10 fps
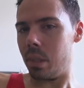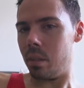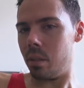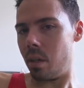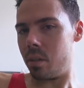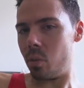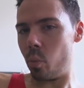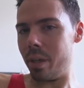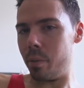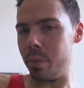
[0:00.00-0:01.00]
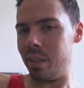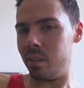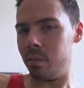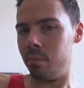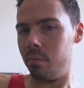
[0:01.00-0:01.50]
He hunts whale
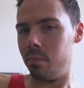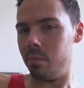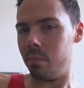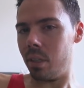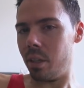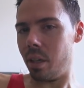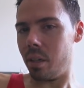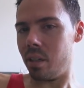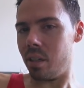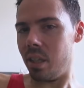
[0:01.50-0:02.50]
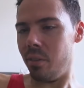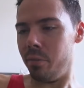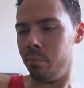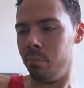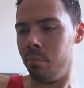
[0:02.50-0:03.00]
meat. Alright, I'm gonna
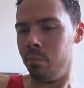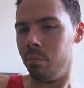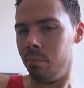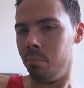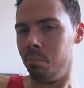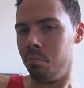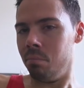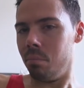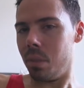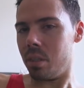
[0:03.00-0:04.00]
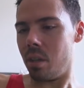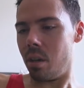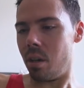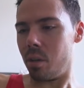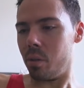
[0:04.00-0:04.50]
leave. It's
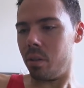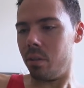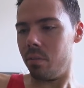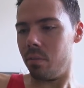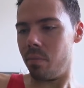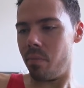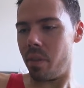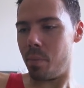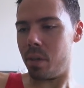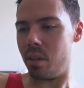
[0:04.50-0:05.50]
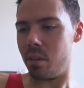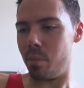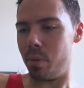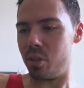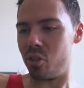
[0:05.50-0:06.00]
got awkward. I'm a
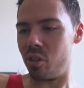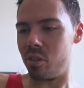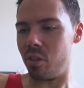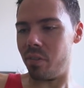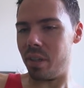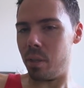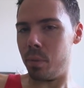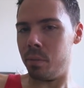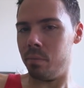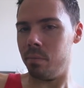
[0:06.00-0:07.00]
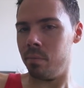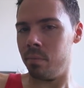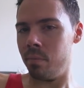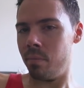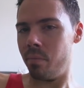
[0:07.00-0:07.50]
Donkey Bitch shirts are available.
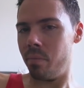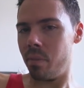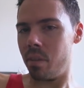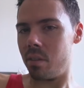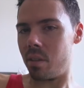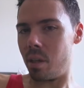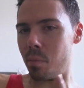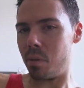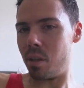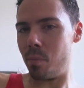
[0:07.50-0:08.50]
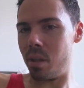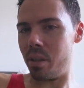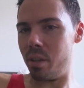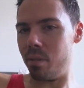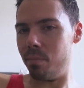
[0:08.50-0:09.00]
Sign up to the
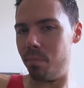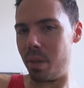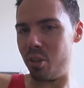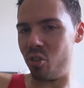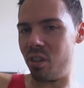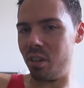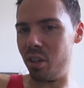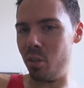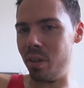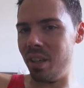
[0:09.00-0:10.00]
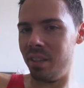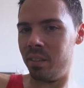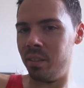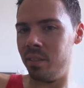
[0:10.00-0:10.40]
monthly Patreon Q&A.